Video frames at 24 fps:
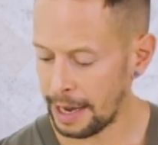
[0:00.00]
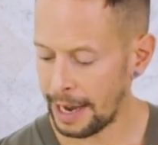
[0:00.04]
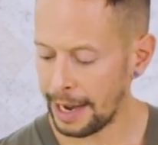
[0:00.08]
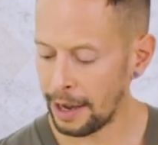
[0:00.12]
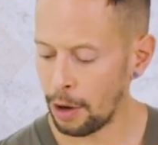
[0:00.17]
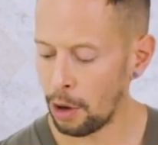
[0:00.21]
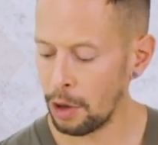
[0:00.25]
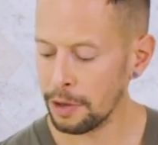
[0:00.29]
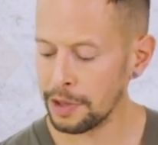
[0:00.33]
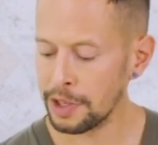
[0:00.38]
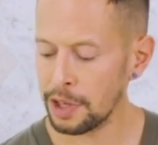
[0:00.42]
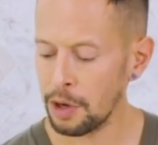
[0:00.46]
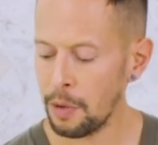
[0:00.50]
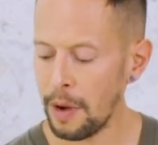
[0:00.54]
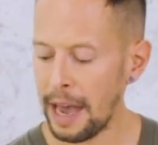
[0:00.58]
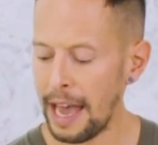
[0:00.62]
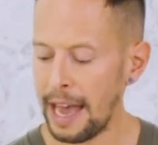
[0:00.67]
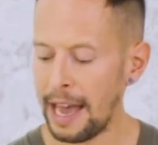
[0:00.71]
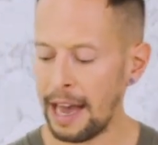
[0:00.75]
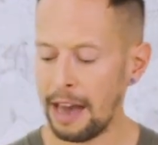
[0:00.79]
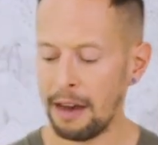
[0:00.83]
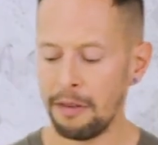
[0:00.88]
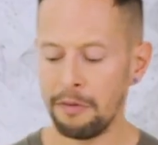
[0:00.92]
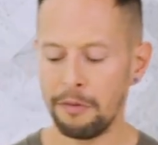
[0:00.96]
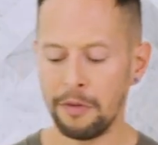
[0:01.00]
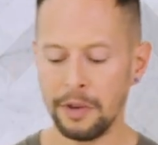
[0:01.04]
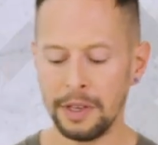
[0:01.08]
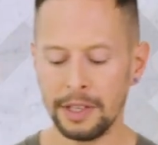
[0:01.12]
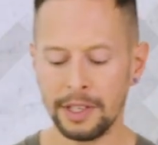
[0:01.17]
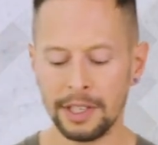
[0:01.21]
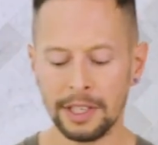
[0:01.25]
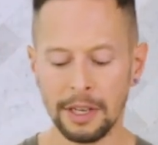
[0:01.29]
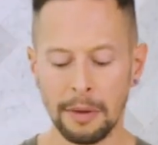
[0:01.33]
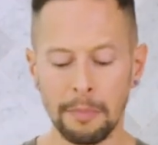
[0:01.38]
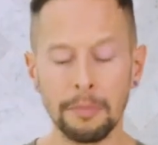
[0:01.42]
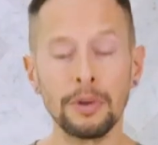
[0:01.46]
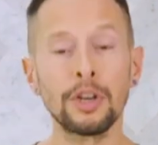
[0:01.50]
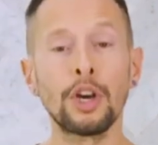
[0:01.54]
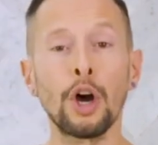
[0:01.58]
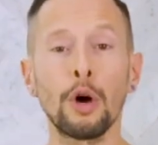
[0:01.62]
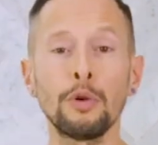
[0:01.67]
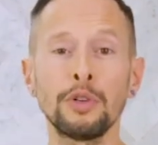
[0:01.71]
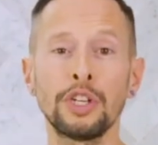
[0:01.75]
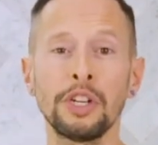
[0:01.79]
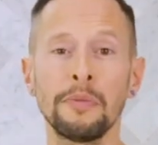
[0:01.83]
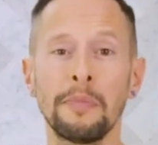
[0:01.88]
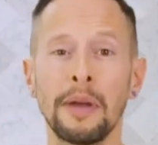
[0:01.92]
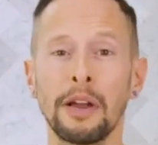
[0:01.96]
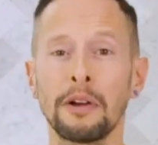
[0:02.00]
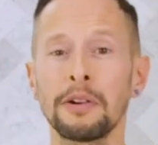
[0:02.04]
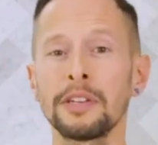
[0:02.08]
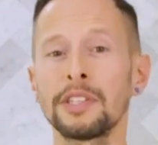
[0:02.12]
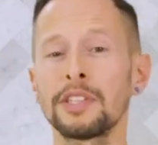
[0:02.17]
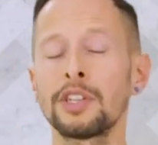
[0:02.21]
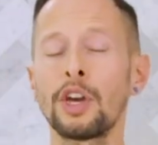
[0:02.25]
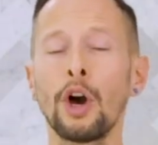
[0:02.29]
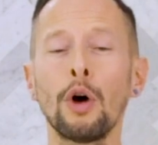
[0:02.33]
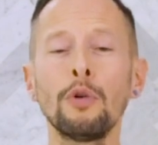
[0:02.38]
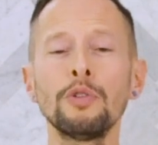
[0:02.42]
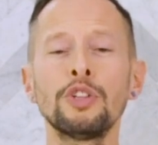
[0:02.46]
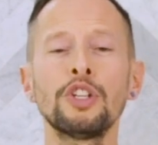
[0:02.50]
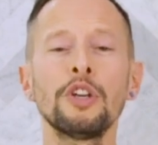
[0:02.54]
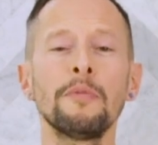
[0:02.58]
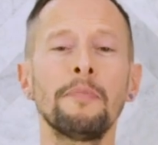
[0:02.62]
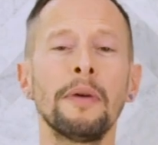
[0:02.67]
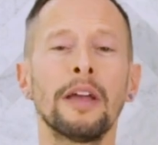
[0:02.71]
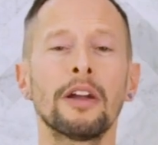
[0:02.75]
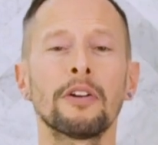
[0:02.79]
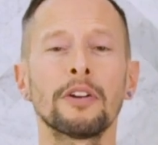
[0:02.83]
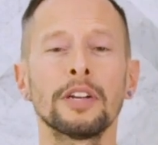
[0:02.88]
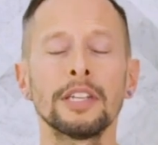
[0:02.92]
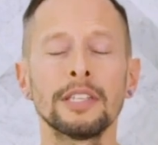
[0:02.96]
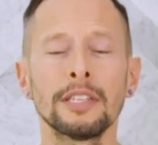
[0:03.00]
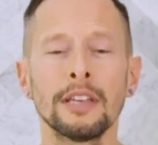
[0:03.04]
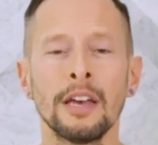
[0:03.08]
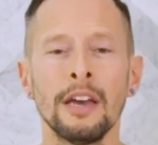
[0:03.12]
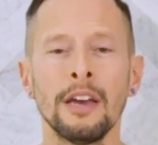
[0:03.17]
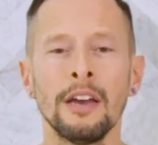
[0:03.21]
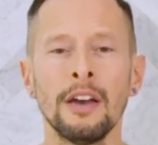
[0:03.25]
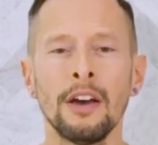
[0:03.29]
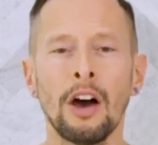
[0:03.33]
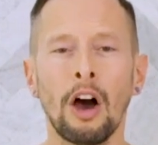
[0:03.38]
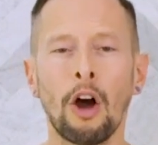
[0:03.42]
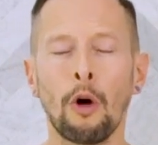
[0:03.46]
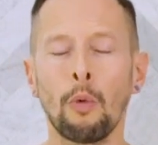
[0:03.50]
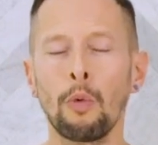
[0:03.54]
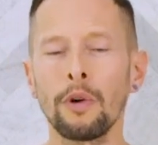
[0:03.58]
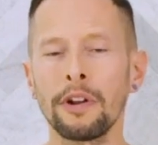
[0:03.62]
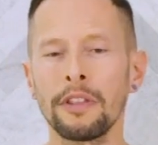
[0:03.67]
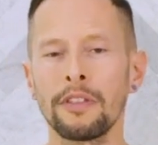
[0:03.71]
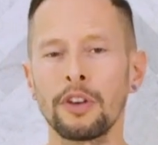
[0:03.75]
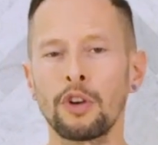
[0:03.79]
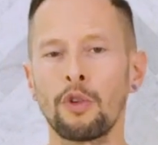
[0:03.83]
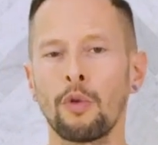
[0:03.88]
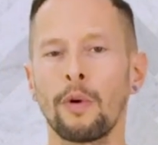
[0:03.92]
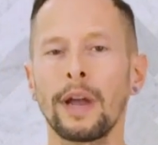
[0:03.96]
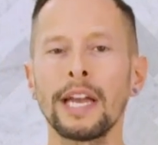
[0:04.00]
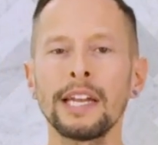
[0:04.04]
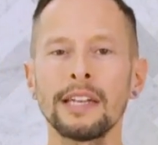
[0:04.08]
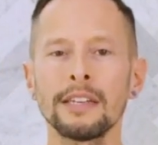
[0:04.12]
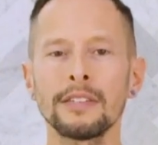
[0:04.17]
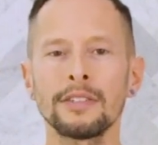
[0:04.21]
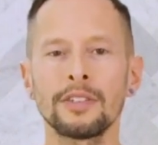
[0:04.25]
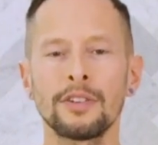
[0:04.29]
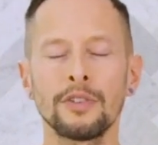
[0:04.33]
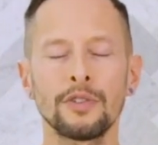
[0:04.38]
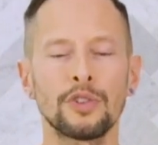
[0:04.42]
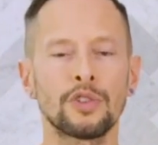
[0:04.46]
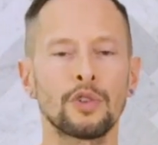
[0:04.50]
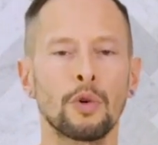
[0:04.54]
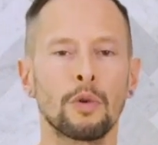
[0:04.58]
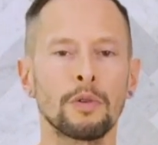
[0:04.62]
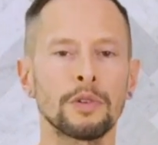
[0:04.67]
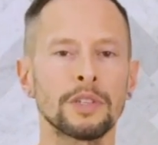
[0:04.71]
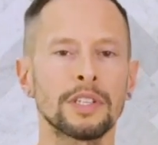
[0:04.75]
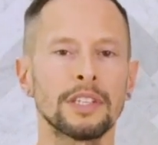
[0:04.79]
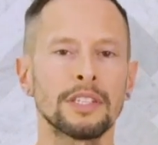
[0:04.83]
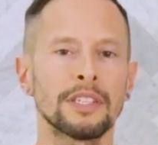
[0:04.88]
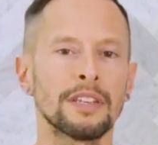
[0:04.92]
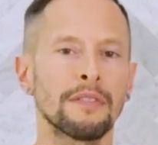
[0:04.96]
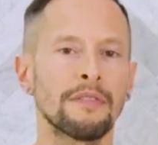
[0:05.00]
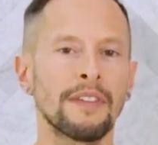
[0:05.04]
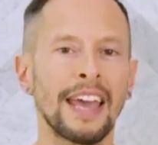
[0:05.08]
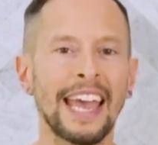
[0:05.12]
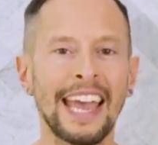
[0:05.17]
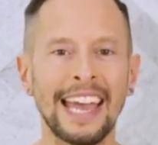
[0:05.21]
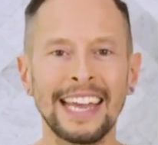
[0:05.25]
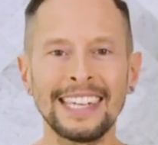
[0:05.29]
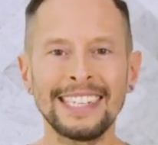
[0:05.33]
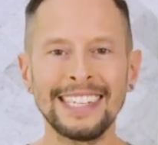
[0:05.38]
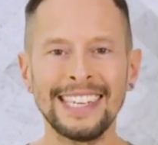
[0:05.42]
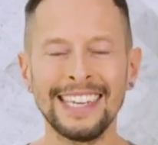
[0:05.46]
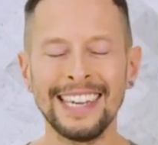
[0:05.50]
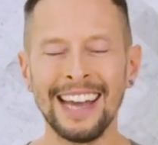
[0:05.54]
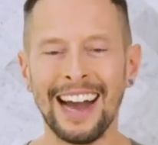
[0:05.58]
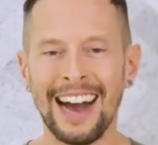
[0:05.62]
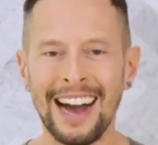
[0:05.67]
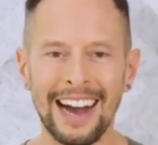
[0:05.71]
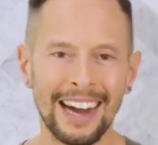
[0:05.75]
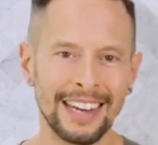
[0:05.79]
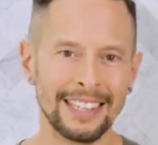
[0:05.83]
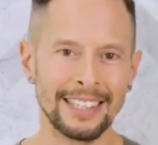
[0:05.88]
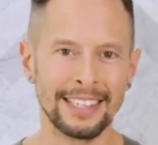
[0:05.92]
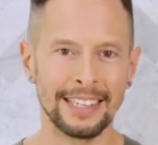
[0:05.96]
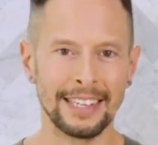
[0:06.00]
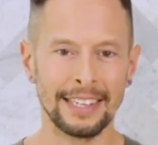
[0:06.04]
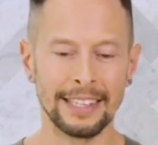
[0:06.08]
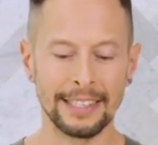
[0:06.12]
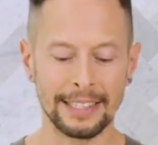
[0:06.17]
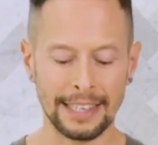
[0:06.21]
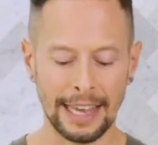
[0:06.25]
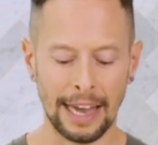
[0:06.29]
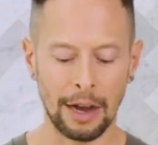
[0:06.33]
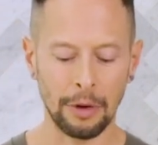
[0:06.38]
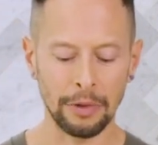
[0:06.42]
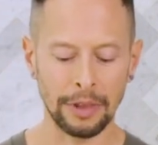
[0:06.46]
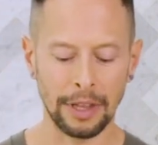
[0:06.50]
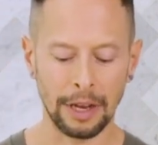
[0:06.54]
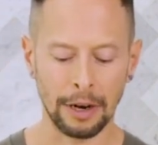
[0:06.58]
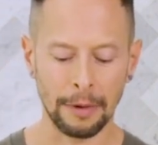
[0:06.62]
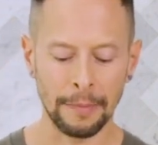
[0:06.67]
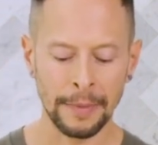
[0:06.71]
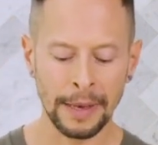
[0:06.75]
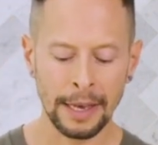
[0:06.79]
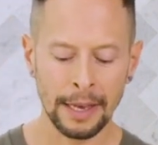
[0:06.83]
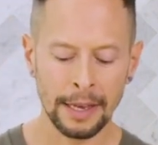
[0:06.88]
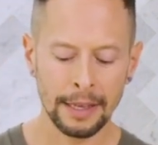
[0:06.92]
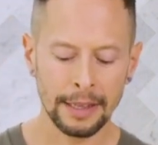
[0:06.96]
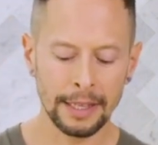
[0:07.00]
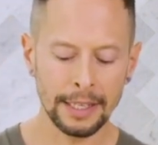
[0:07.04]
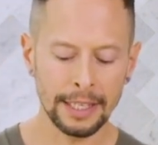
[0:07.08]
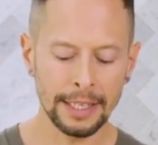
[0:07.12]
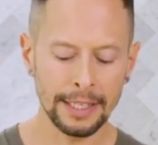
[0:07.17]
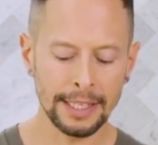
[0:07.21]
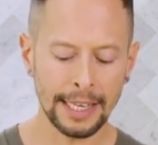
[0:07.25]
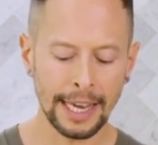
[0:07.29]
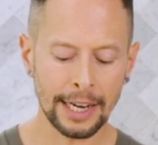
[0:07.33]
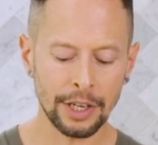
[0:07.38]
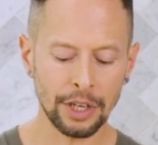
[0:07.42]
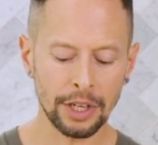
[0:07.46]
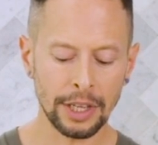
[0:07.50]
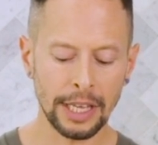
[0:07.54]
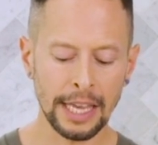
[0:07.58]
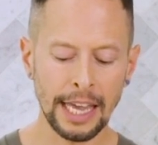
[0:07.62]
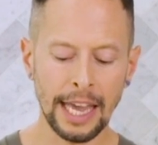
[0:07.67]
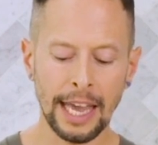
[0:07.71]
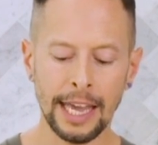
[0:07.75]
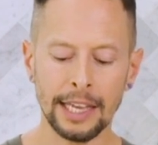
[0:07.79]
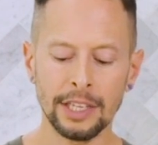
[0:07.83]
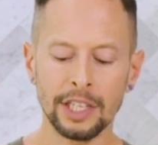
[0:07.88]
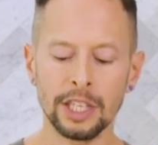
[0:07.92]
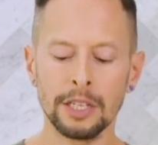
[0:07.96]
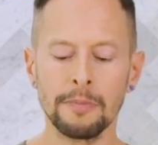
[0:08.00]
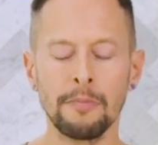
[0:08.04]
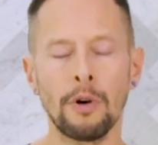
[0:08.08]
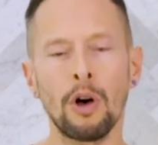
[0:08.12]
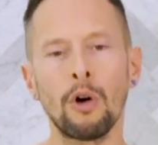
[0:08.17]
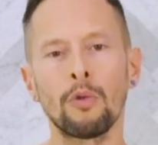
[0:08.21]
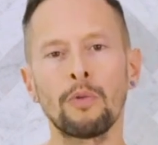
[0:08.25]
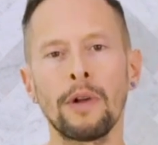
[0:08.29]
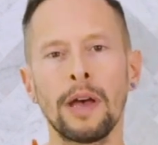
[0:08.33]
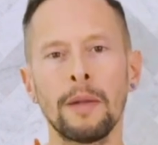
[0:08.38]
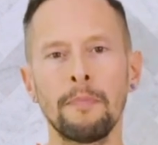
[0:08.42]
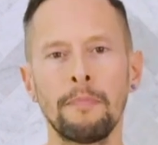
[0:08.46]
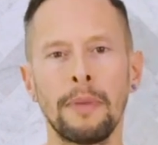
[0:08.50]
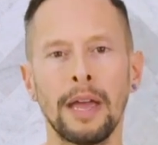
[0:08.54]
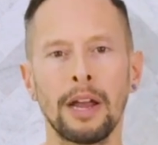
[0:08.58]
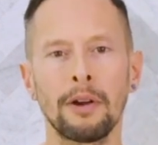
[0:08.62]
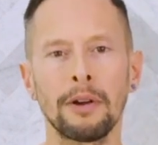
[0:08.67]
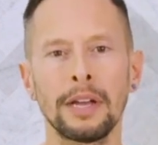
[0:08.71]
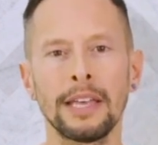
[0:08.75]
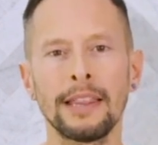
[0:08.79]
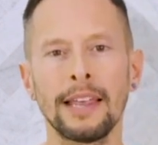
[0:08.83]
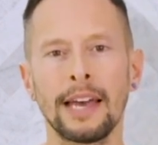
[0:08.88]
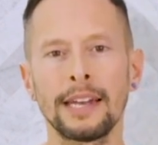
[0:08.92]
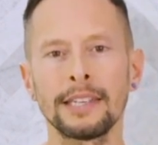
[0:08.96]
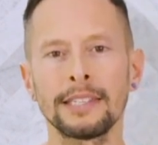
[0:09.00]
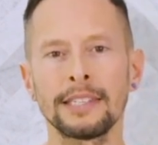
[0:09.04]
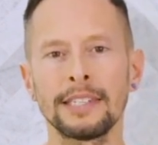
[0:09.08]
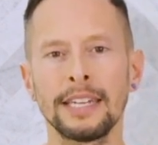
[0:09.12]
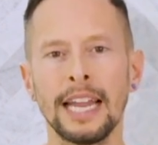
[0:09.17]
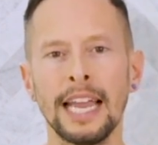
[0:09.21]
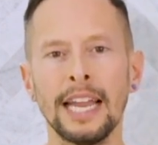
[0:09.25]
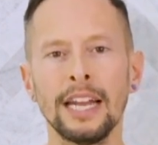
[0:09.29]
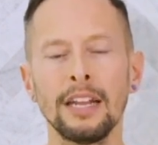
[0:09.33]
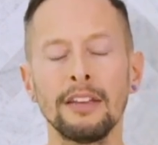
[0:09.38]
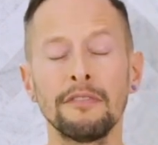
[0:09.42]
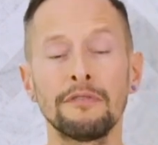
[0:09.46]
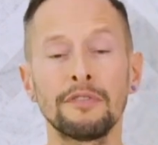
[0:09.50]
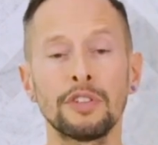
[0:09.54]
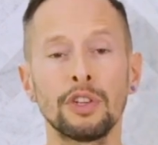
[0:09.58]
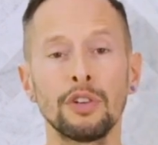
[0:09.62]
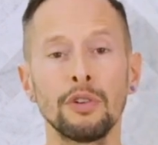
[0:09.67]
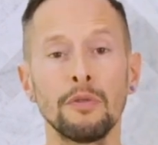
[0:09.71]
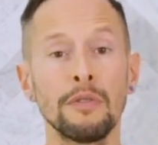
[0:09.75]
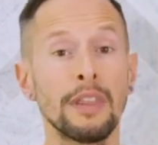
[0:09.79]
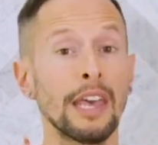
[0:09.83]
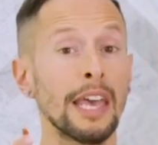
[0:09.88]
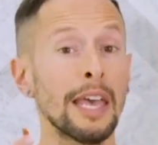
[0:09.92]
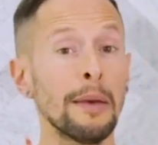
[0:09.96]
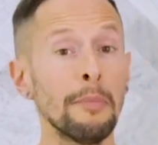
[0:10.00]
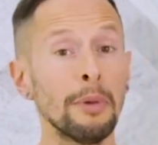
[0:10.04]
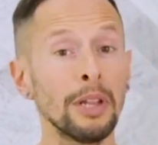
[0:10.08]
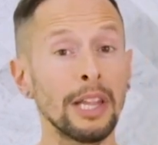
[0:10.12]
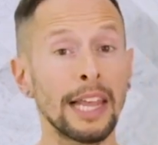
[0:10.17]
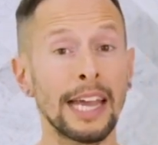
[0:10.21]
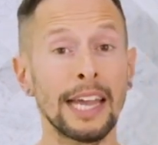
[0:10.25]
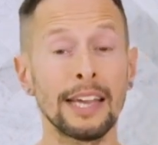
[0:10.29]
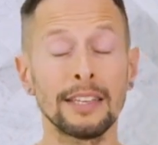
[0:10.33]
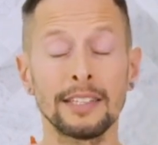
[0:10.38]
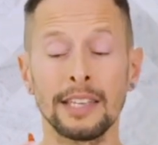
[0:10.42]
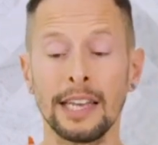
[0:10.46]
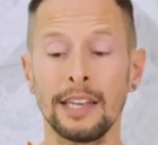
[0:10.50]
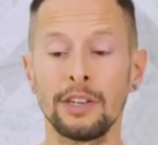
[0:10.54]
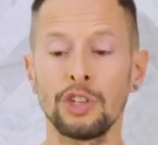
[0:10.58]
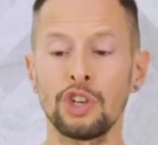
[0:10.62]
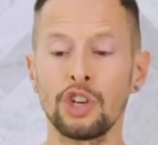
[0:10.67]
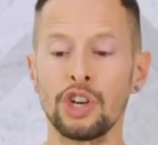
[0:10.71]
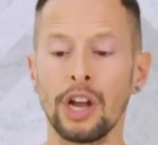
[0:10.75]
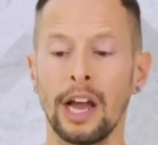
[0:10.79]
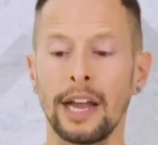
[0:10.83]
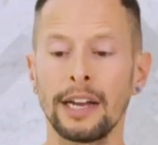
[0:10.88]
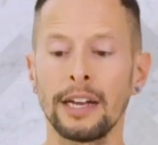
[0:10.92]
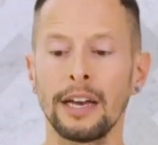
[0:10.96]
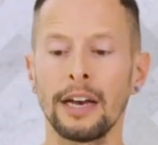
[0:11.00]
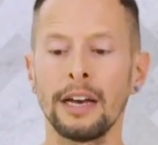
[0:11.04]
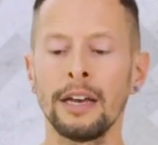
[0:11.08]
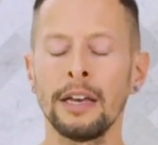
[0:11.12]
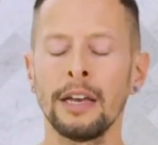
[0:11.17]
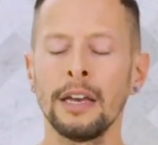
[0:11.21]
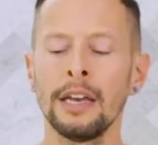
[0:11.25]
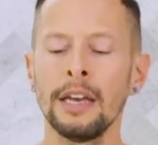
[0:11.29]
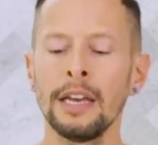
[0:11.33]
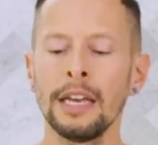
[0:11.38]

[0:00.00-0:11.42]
I also have some goji berries. Goji berries are one of the greatest sources of antioxidants out there. This is actually a small red berry that is native to the Himalayas and China.